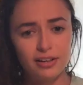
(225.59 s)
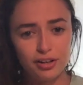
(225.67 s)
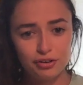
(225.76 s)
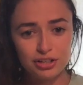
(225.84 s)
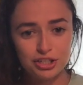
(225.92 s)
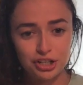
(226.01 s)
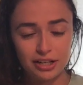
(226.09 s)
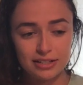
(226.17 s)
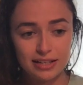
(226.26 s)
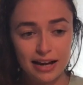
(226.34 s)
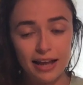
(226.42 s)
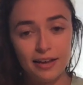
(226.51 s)
a green shirt
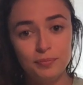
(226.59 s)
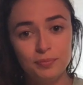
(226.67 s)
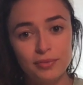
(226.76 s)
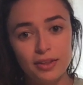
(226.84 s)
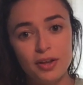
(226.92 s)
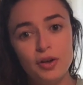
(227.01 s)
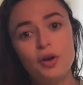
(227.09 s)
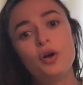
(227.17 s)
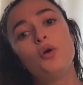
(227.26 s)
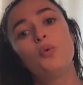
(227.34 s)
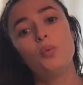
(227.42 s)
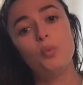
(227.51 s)
today?
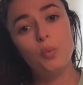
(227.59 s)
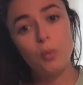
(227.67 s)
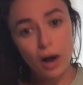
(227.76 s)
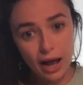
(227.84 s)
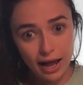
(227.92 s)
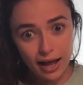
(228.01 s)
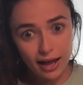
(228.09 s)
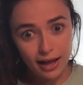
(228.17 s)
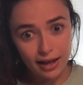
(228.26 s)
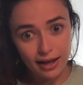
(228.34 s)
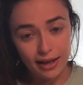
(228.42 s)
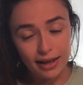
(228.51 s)

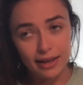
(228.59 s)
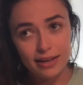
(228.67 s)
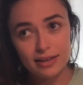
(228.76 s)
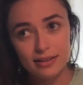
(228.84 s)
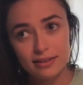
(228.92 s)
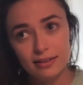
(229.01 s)
Why